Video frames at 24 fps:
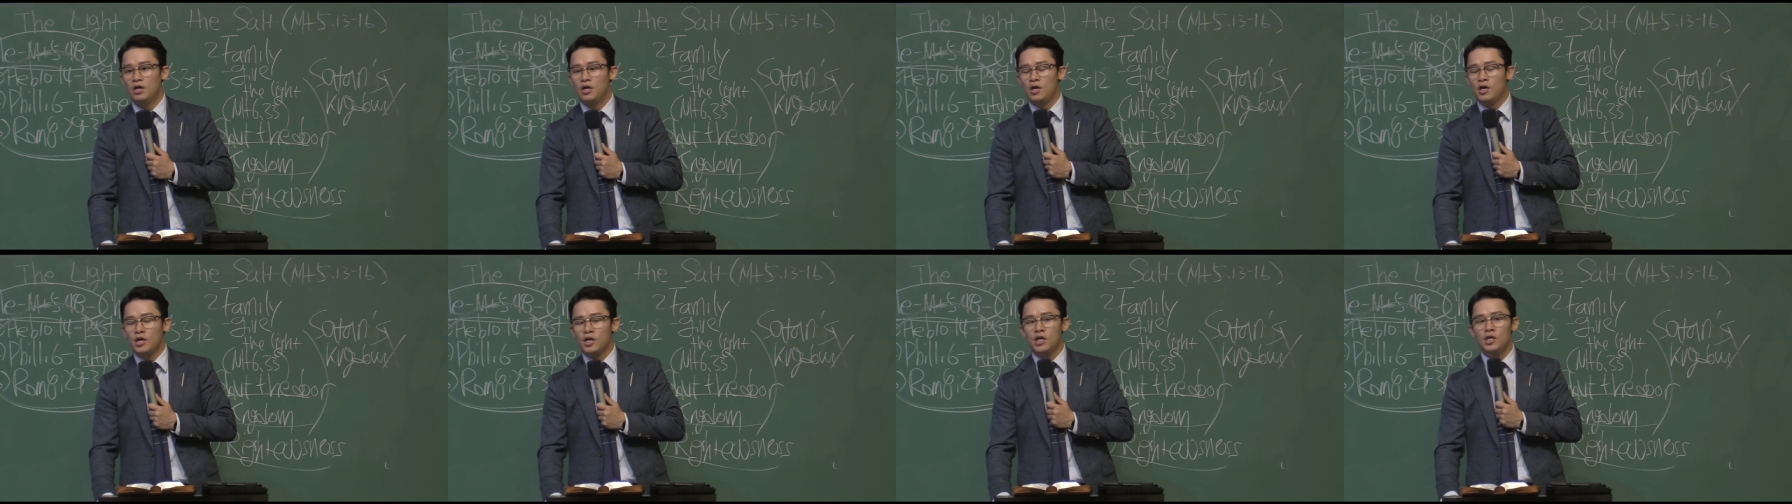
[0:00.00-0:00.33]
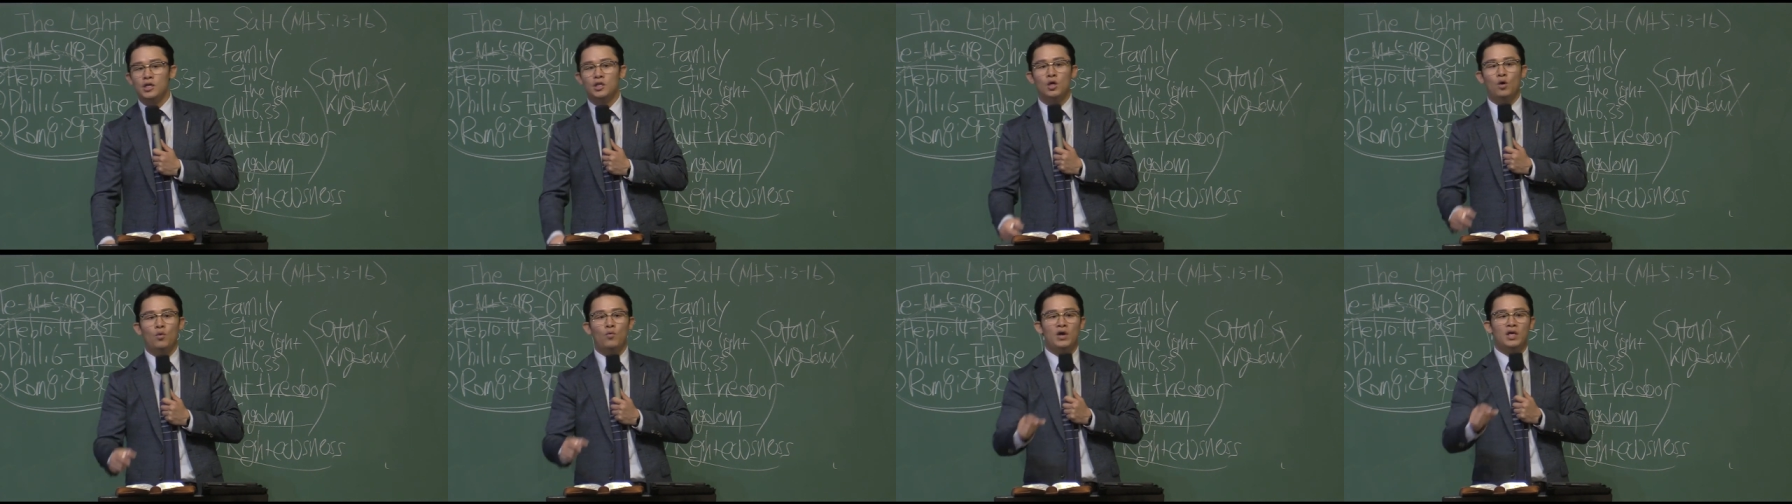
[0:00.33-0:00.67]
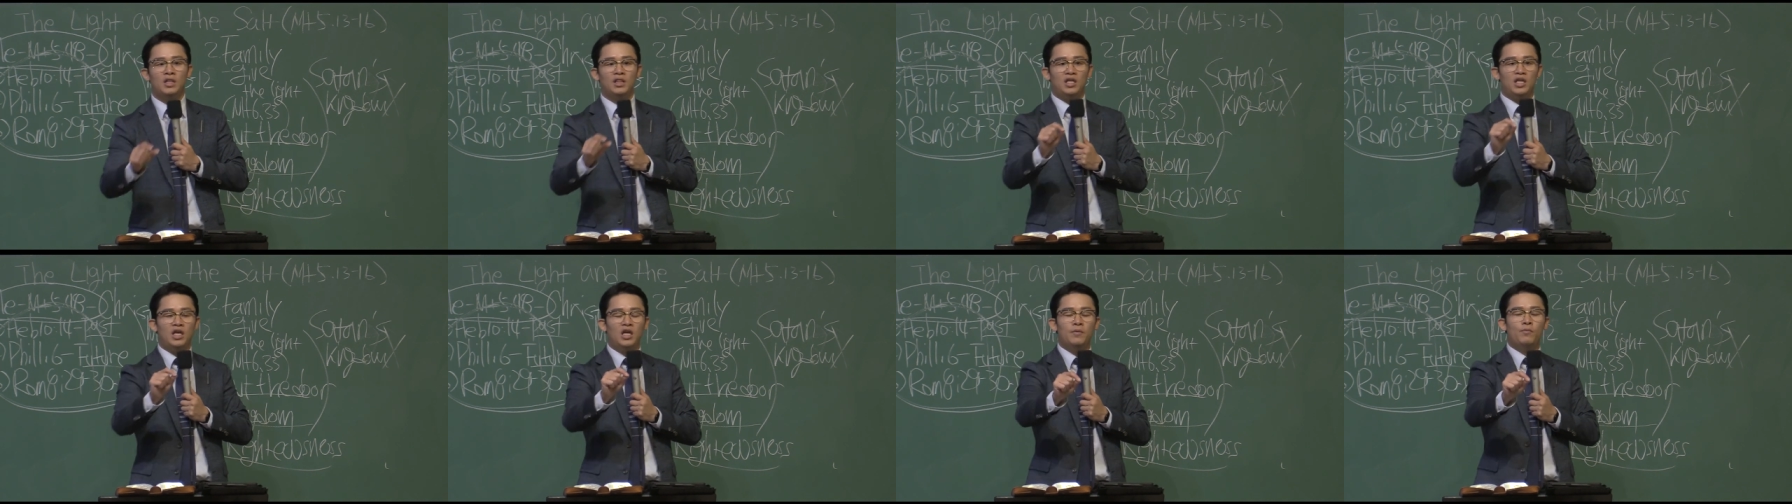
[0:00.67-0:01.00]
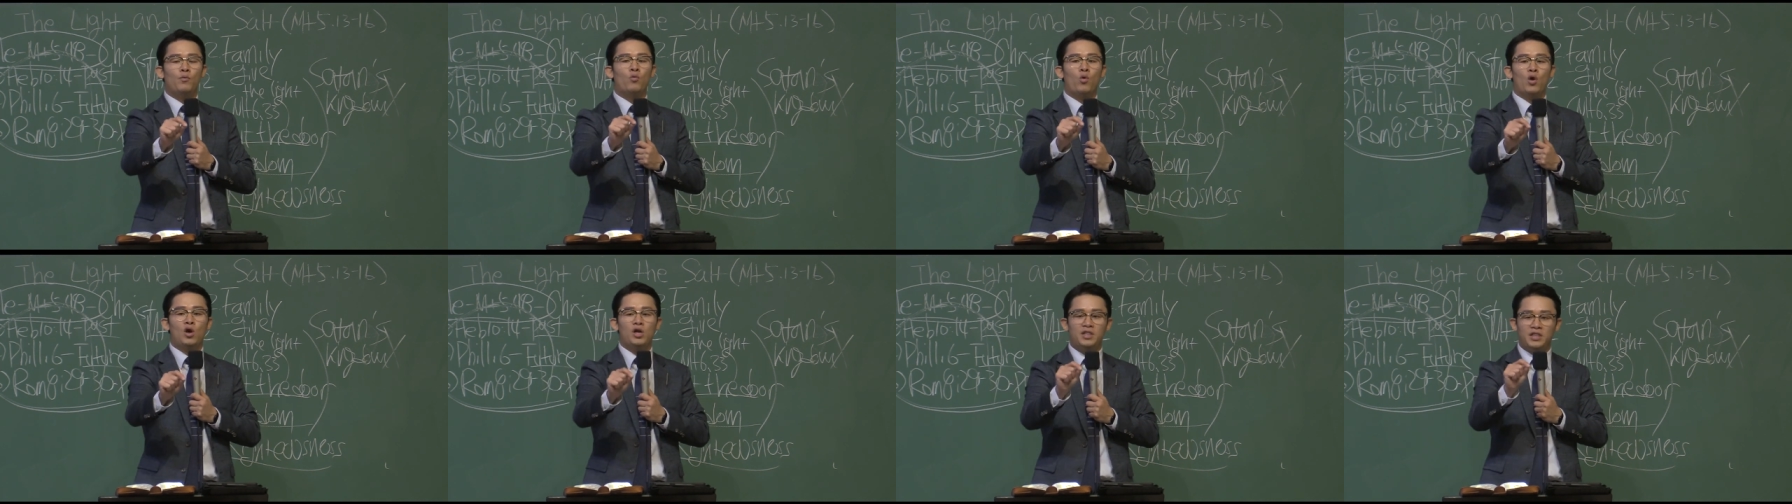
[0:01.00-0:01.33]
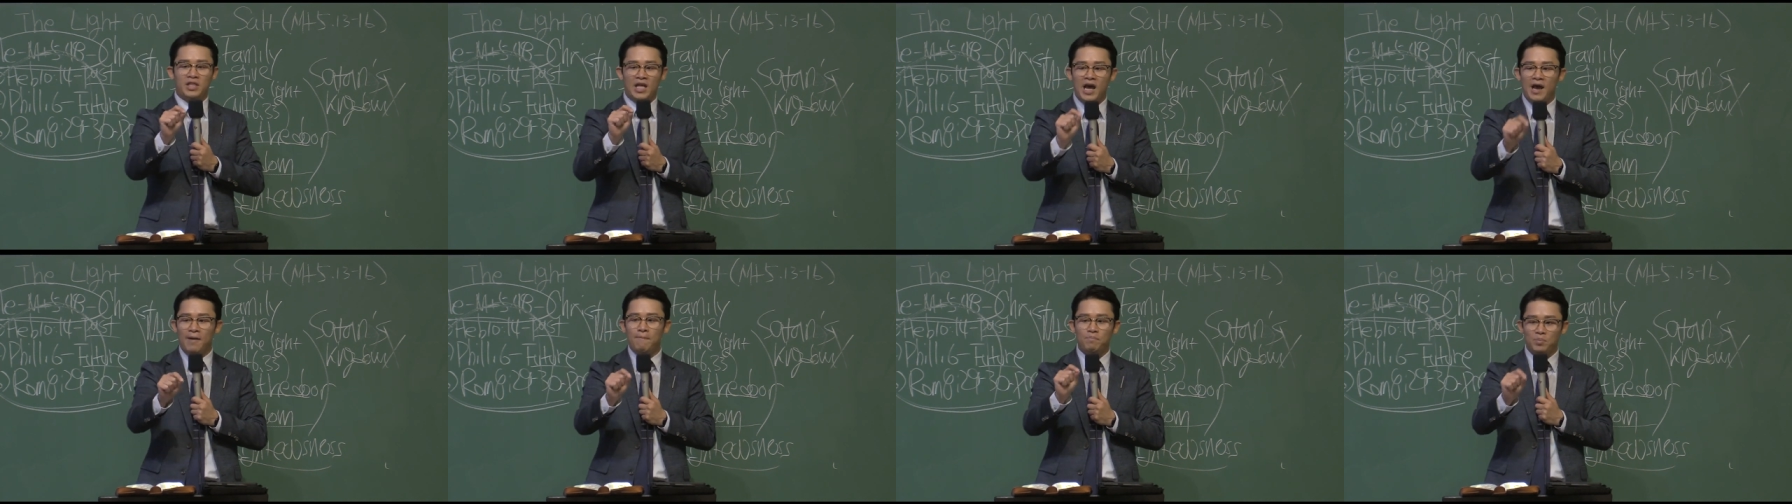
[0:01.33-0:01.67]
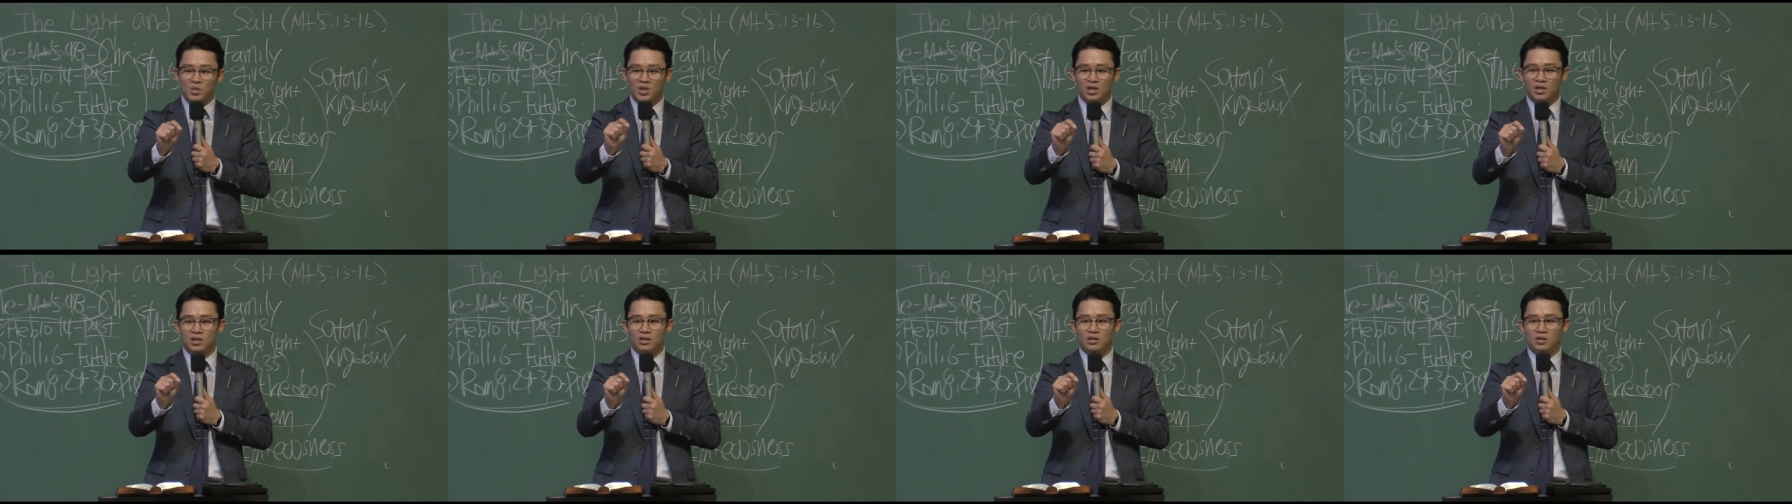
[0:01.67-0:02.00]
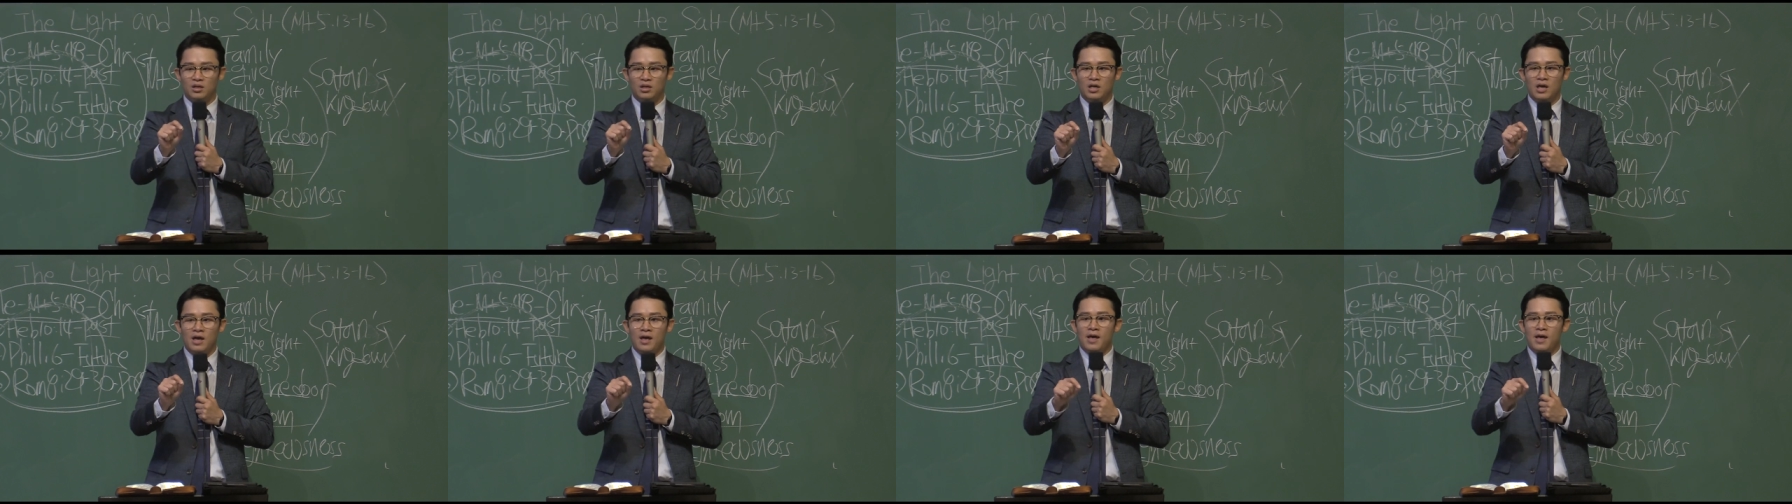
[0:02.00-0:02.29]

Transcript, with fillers: You know, when Eve were tempted,